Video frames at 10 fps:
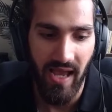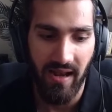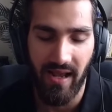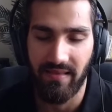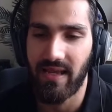
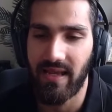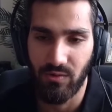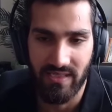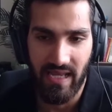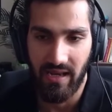And I think I
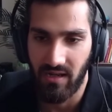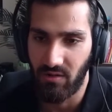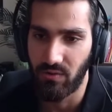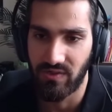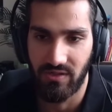was getting
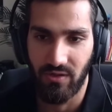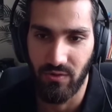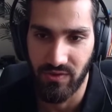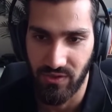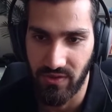closer and
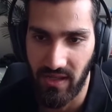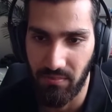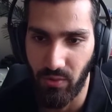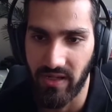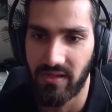closer to that
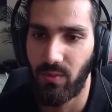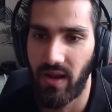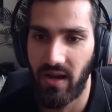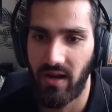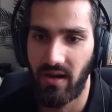point
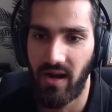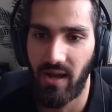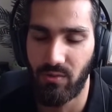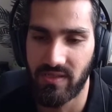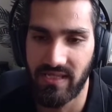where
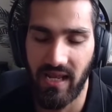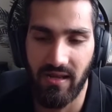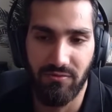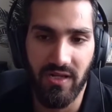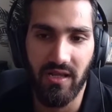I was
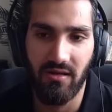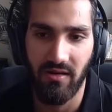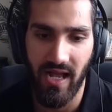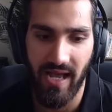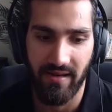getting really
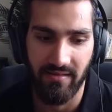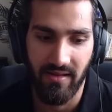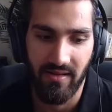good at